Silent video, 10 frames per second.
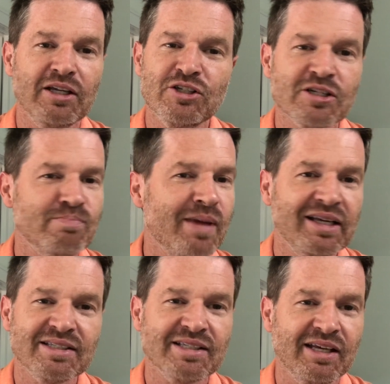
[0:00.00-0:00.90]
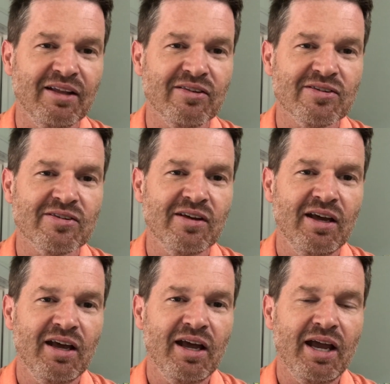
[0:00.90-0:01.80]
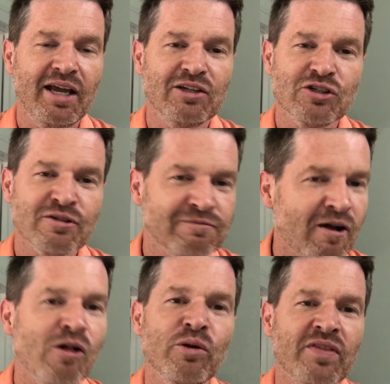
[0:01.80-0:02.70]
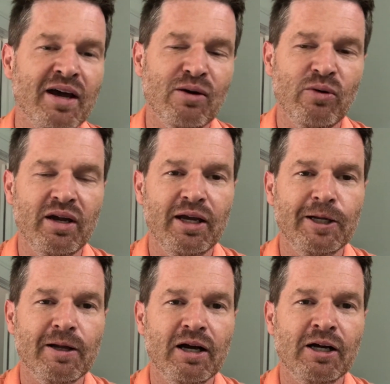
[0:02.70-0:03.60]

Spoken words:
It just makes sense, and just follow it that way.